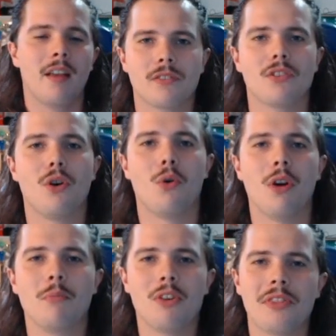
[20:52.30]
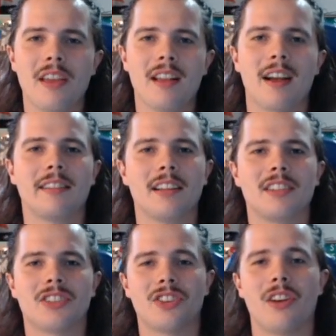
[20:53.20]
So one more thing, I'd like
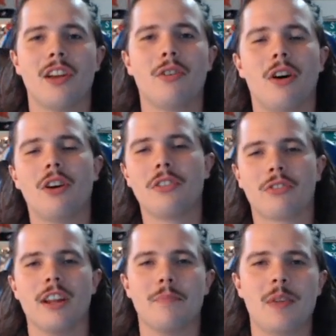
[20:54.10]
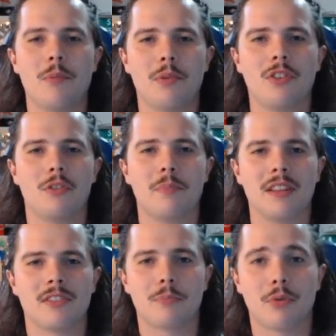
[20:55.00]
to shout out all the great people who have
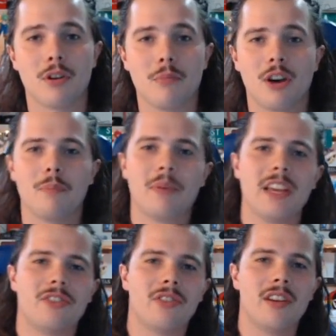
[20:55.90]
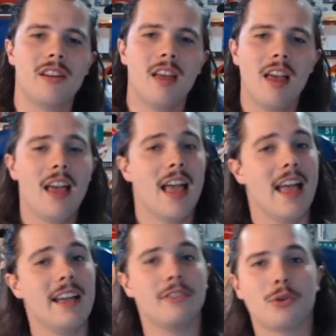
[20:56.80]
been supporting me on Patreon
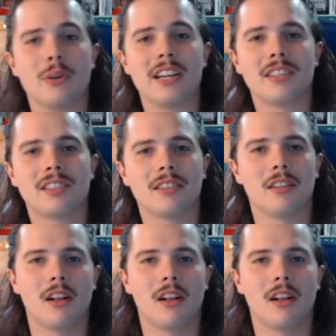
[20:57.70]
and Twitch.